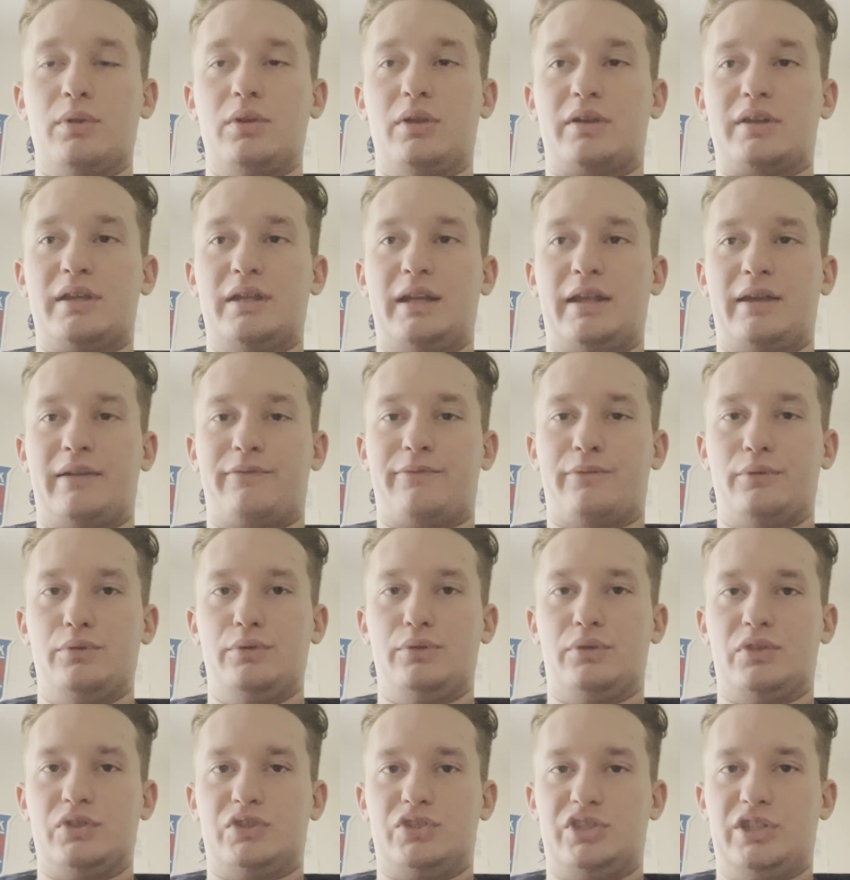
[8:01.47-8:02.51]
looking at for
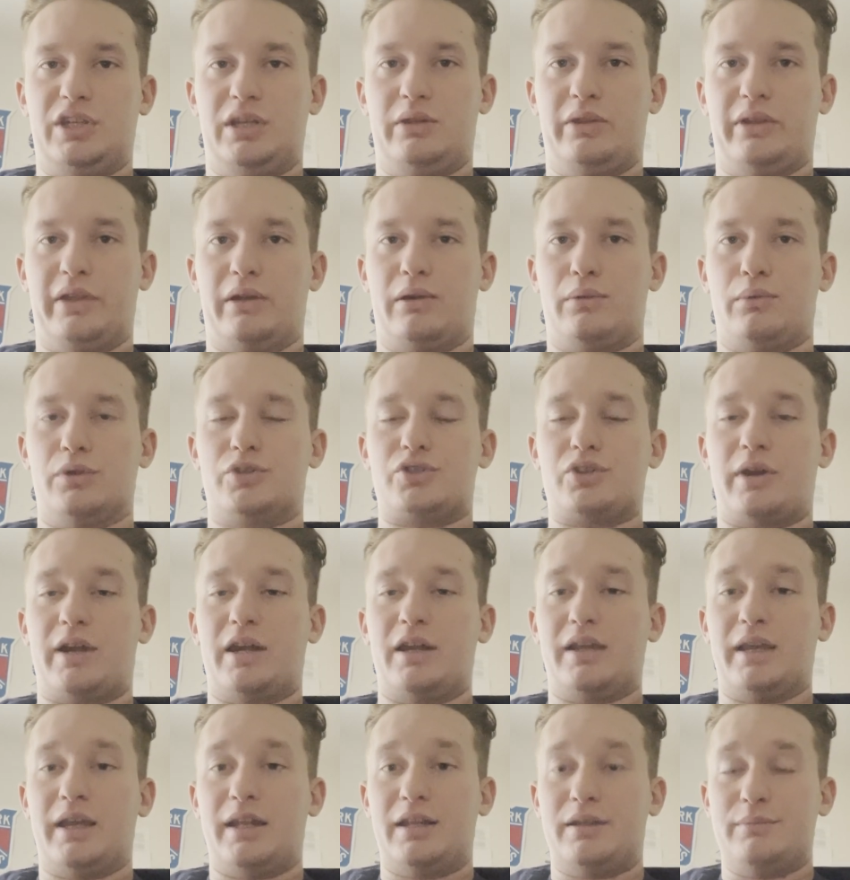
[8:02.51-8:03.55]
Lucas Giolito. We're trying
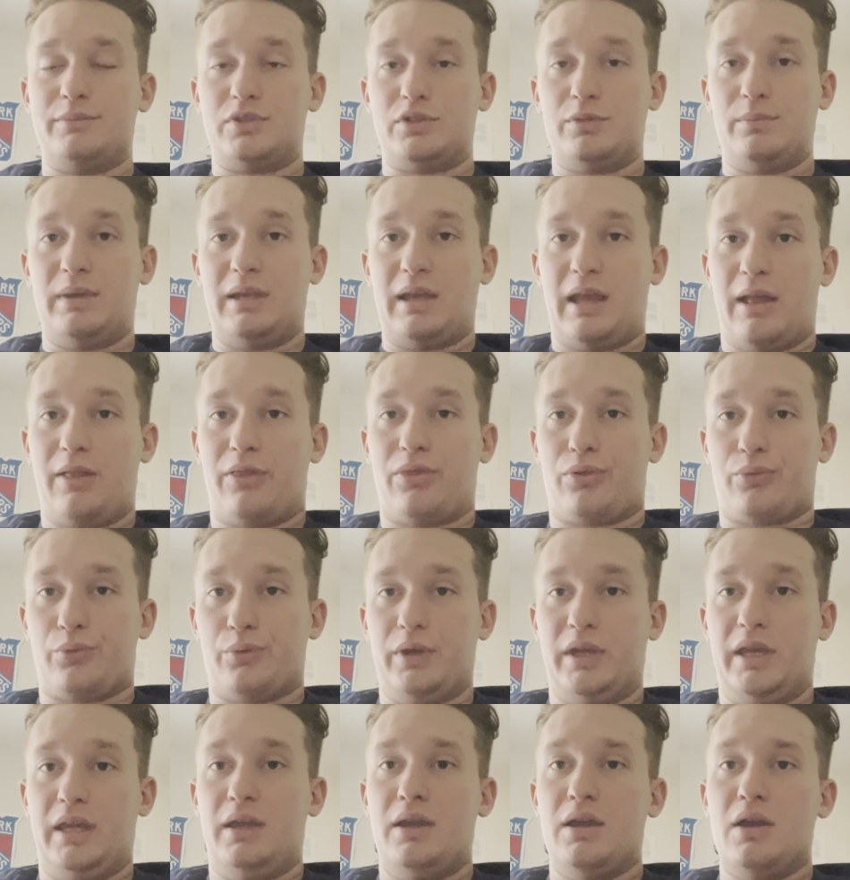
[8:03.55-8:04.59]
to get him to be a
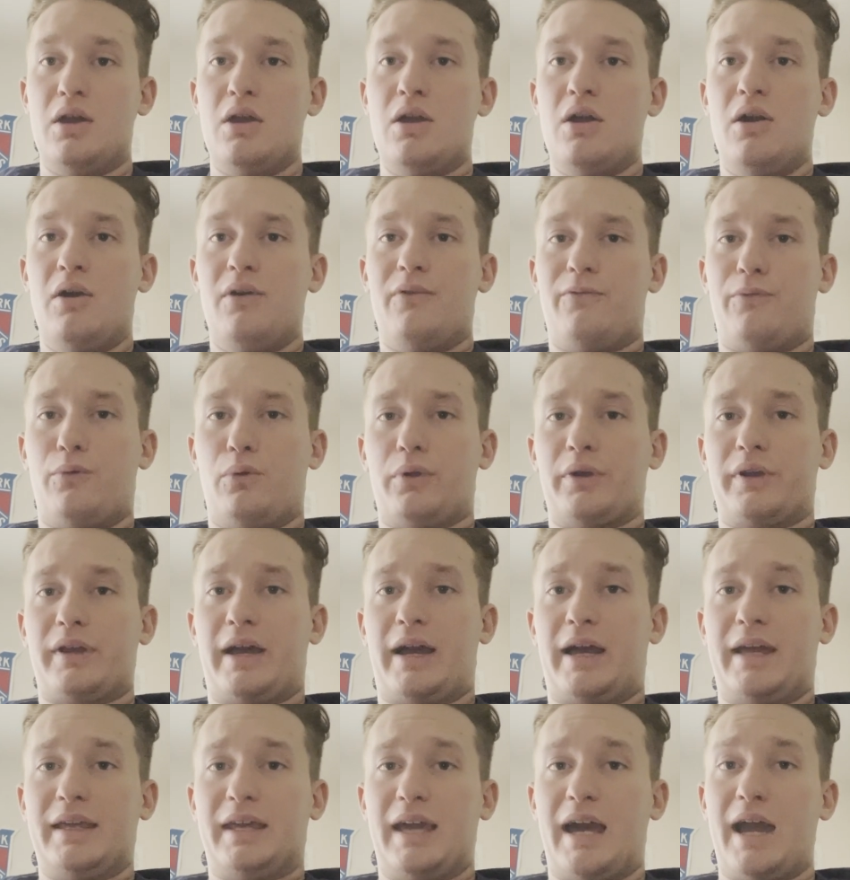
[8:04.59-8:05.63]
3-4
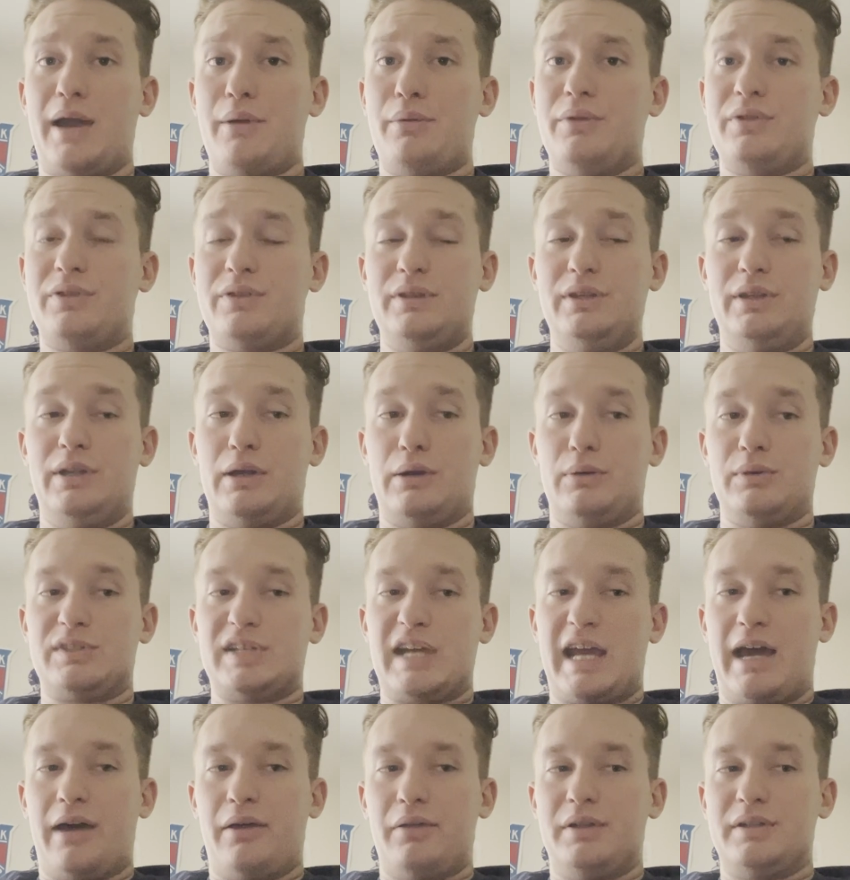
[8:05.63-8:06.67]
guy. Guy with, you know,
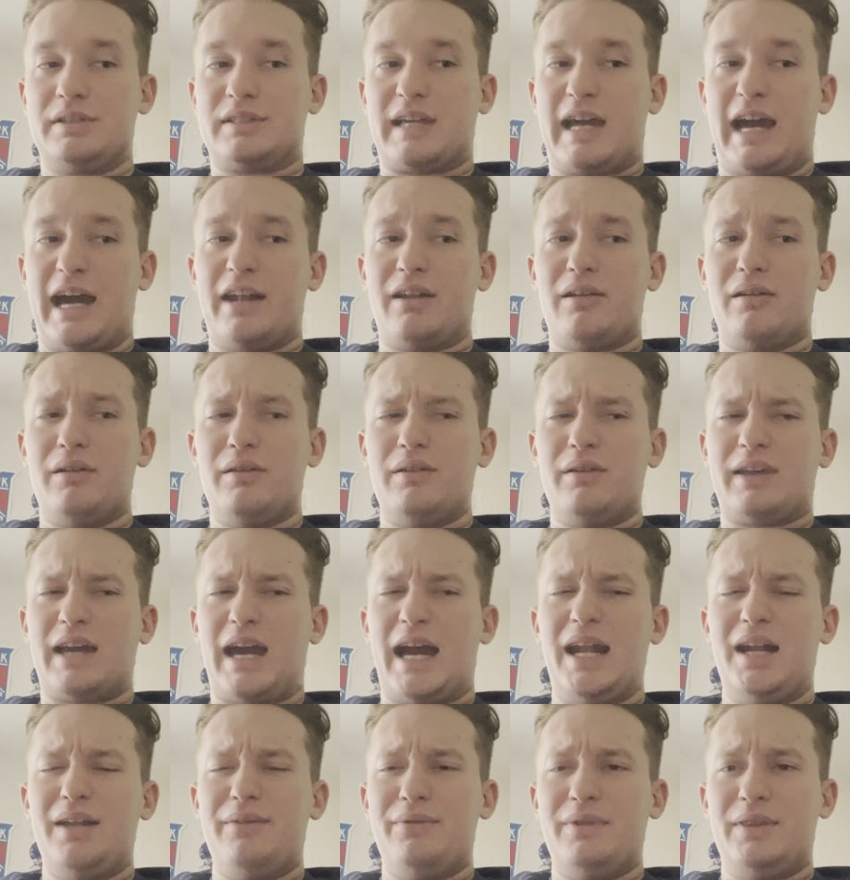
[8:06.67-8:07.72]
talent, kind
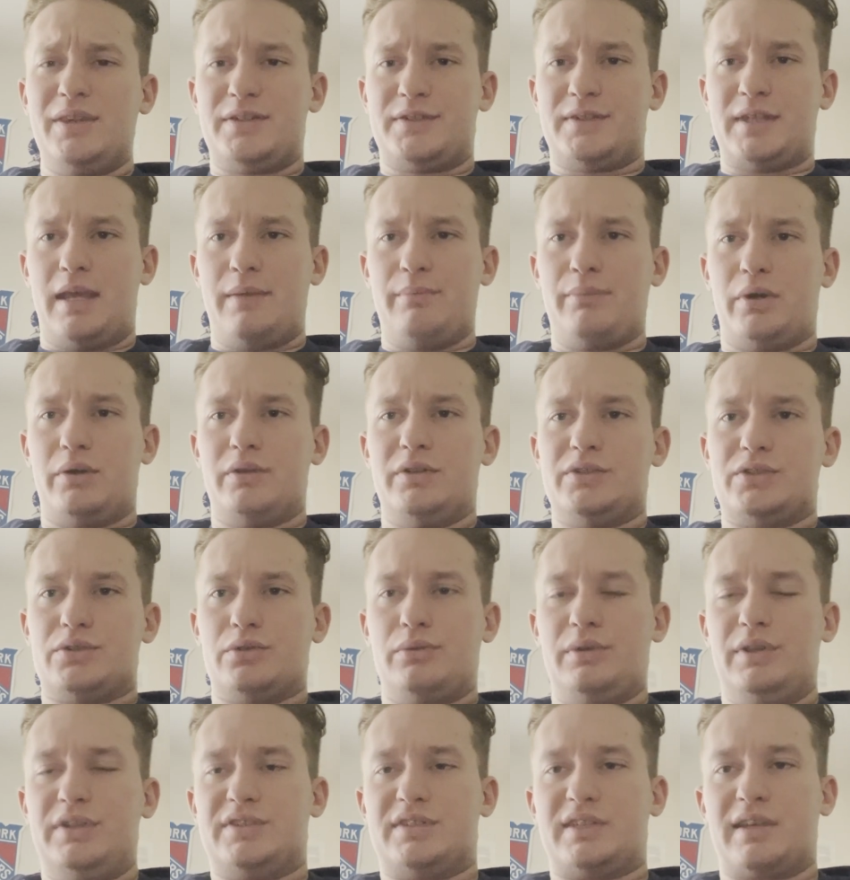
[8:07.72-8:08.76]
of in the same boat as
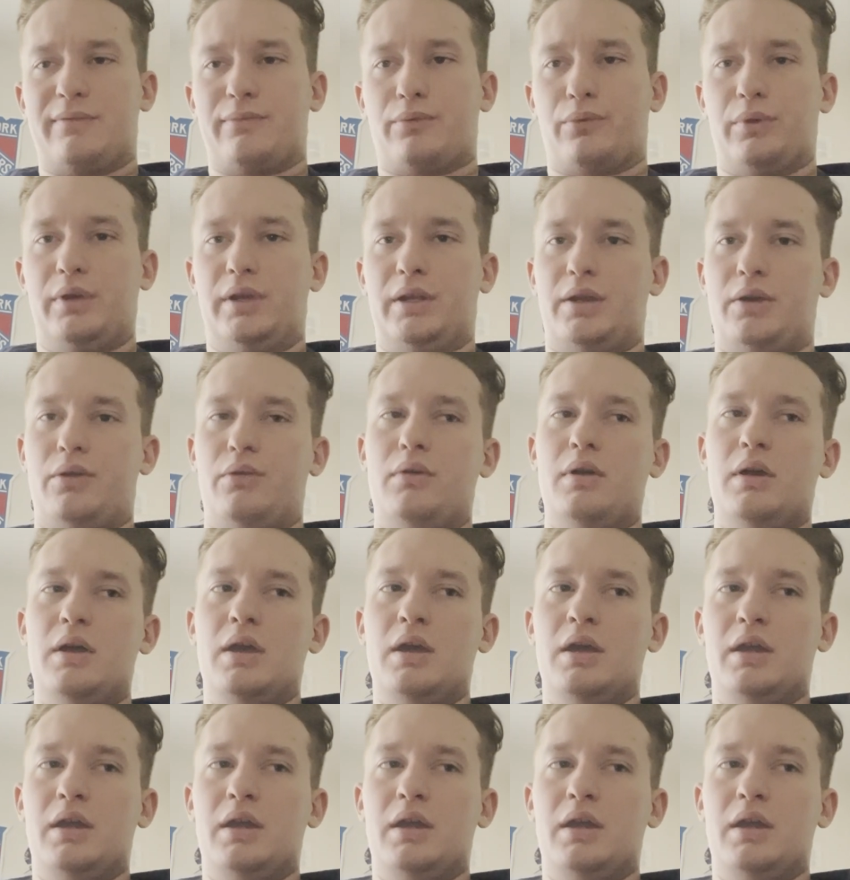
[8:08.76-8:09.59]
Luis Severino.